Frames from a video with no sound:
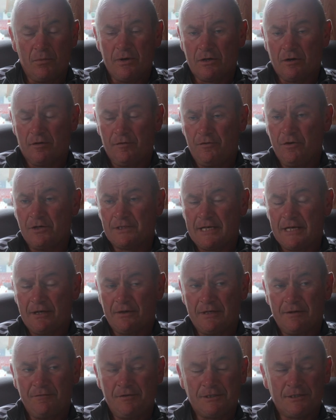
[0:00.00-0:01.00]
we got the first head
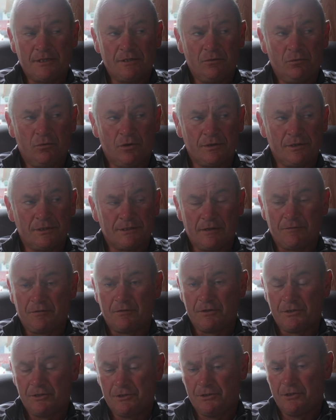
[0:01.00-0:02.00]
on every single one, except
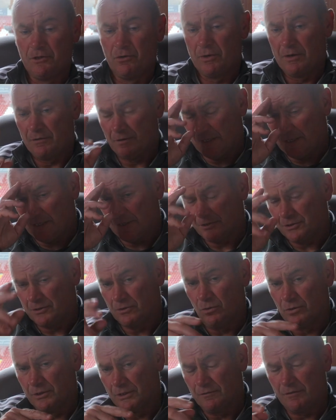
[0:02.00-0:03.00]
for the two where the lads
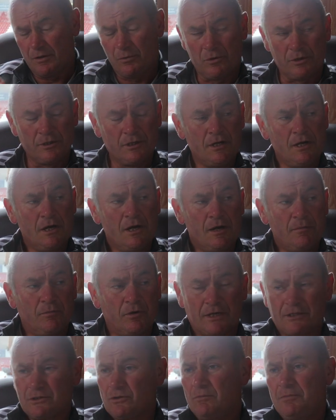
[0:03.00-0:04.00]
scored and the other one.
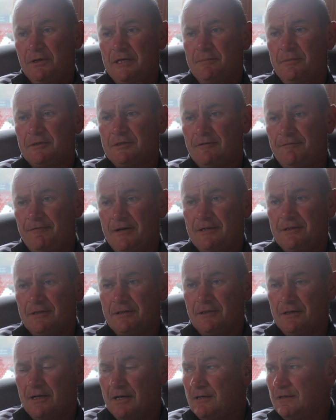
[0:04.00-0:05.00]
But that's unbelievable
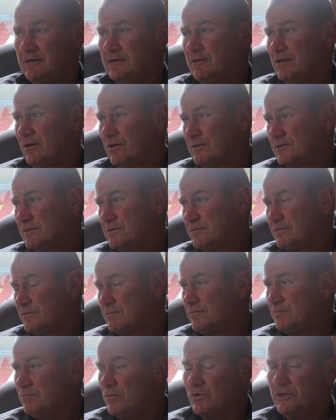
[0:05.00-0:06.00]
defending. And on
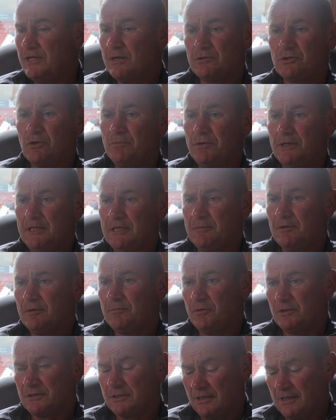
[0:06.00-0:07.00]
Monday it was unbelievable.
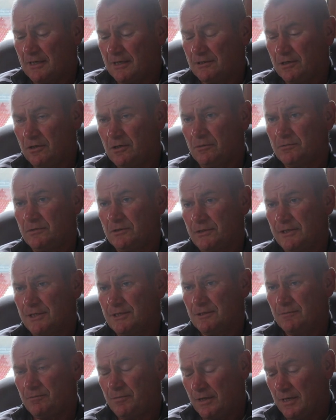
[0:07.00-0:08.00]
But it's a lack of
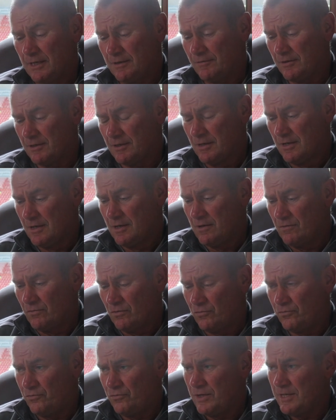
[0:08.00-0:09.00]
competition by the
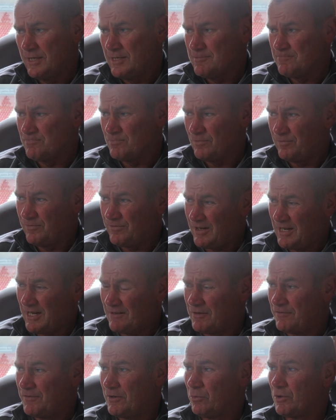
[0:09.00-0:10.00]
three,
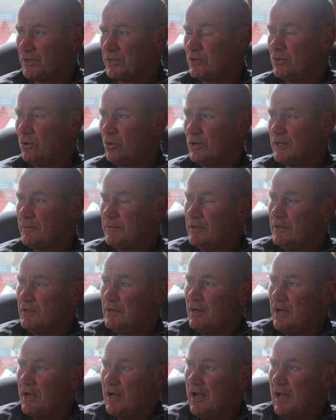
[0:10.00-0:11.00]
five, if you want to call them.
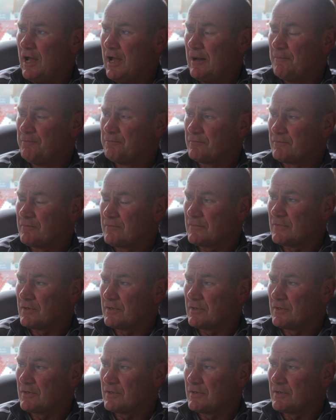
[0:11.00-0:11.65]
It